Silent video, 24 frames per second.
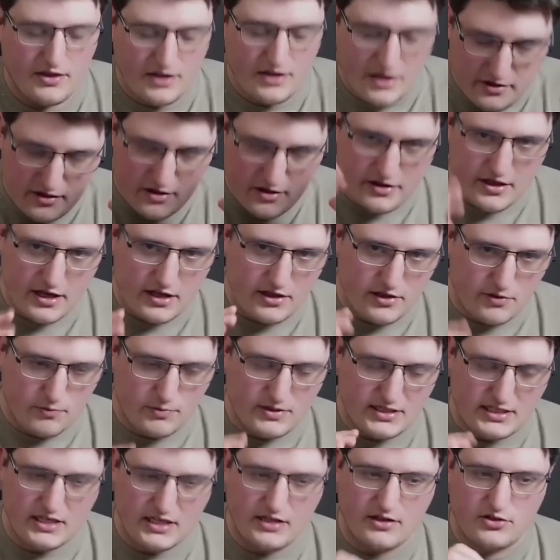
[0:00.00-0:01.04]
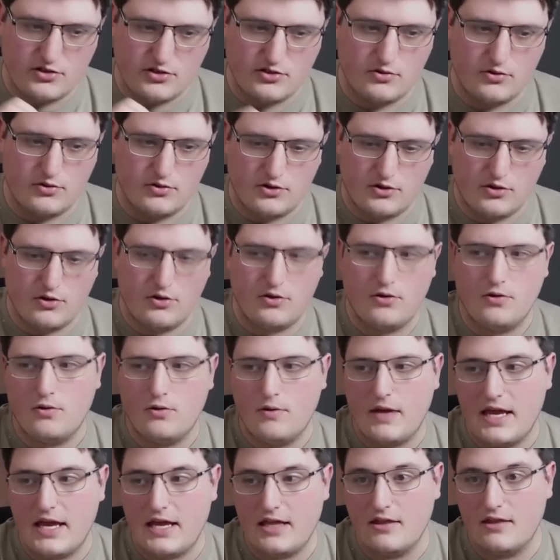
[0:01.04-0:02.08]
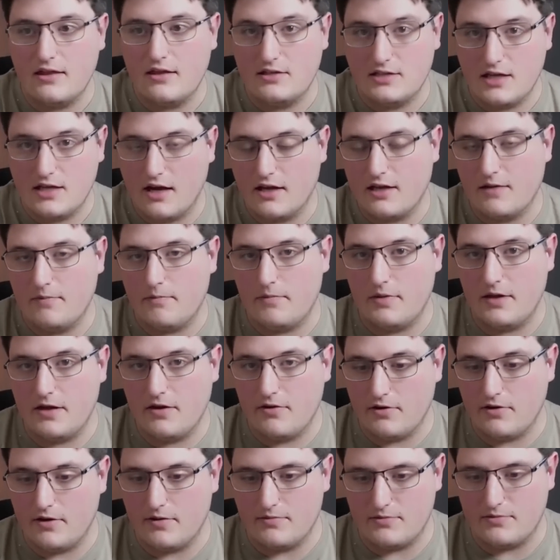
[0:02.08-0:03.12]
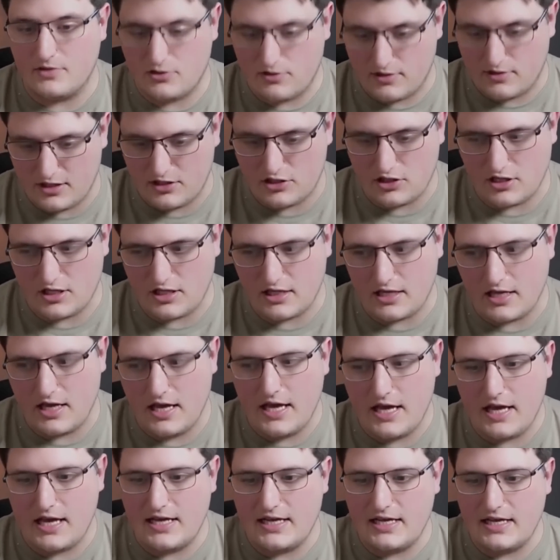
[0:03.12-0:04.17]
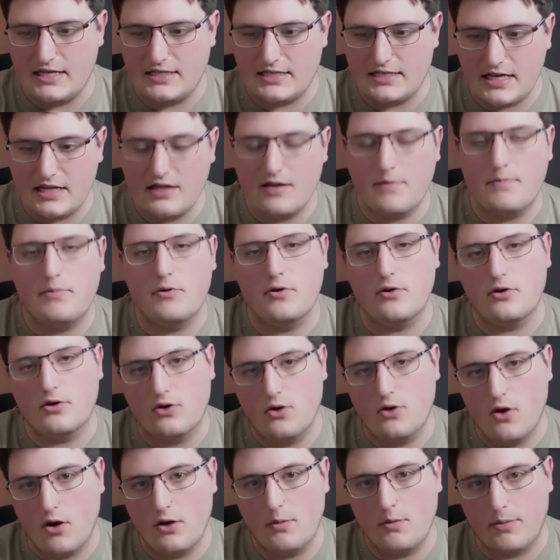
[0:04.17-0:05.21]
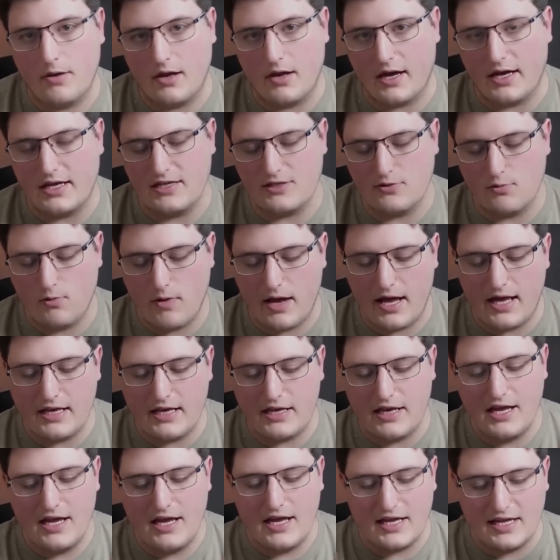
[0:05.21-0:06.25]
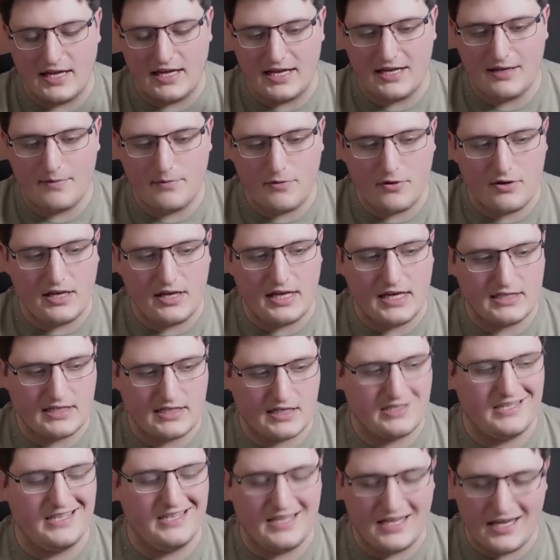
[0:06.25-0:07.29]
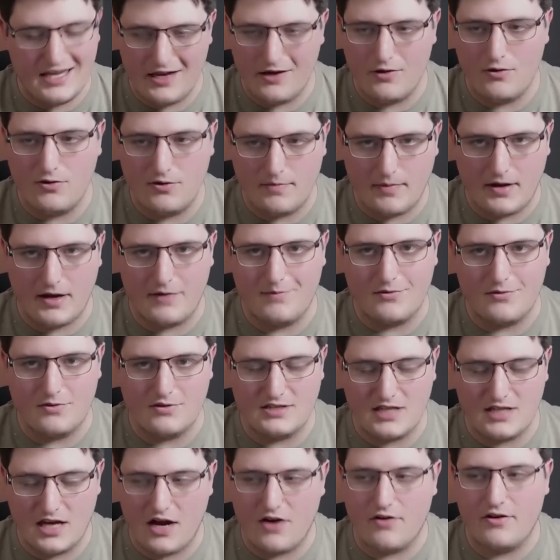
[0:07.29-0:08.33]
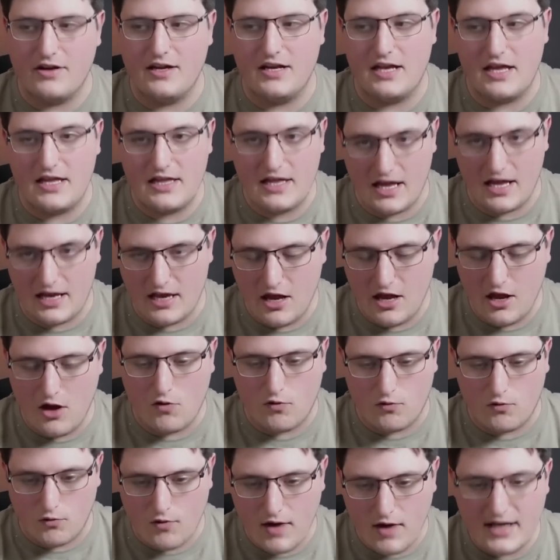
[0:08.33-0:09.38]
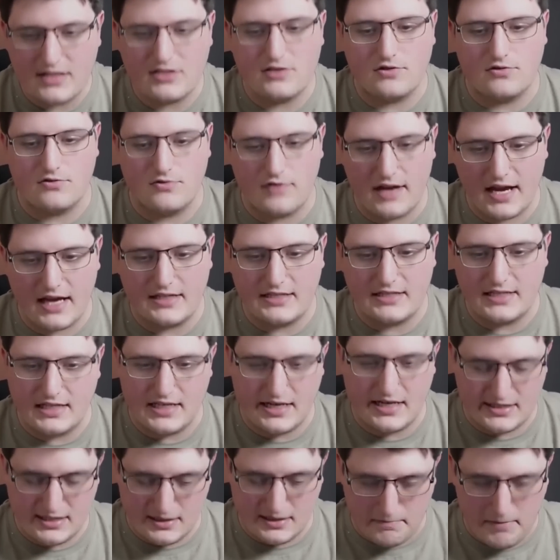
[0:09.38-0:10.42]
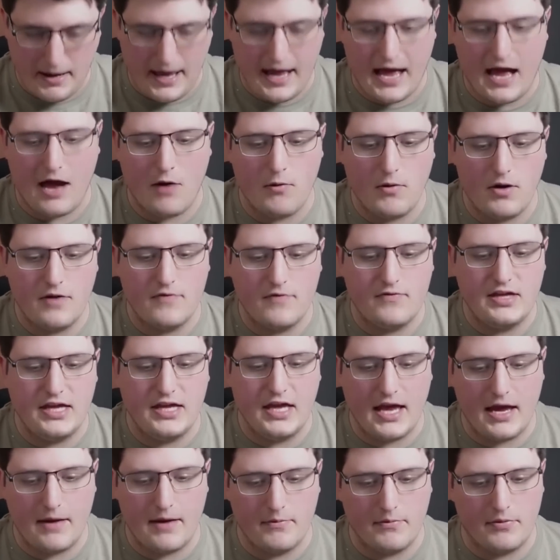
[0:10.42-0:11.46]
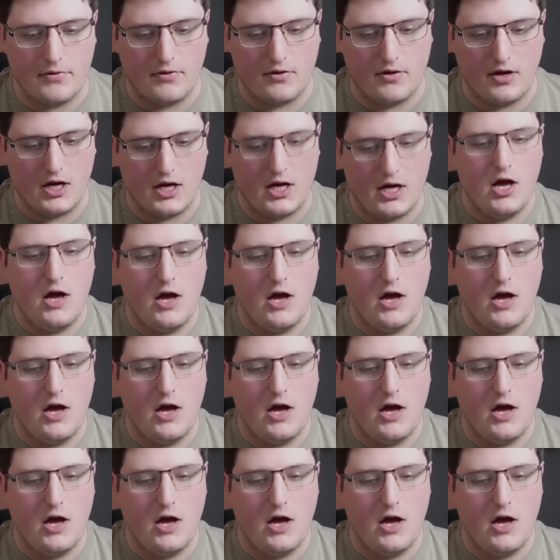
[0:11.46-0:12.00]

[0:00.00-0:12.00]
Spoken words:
The other thing that we see the sword do in the Dark Imperium trilogy is in the book Godblight, when Guilliman is actually killed by Mortarion and then resurrected as the power of the Emperor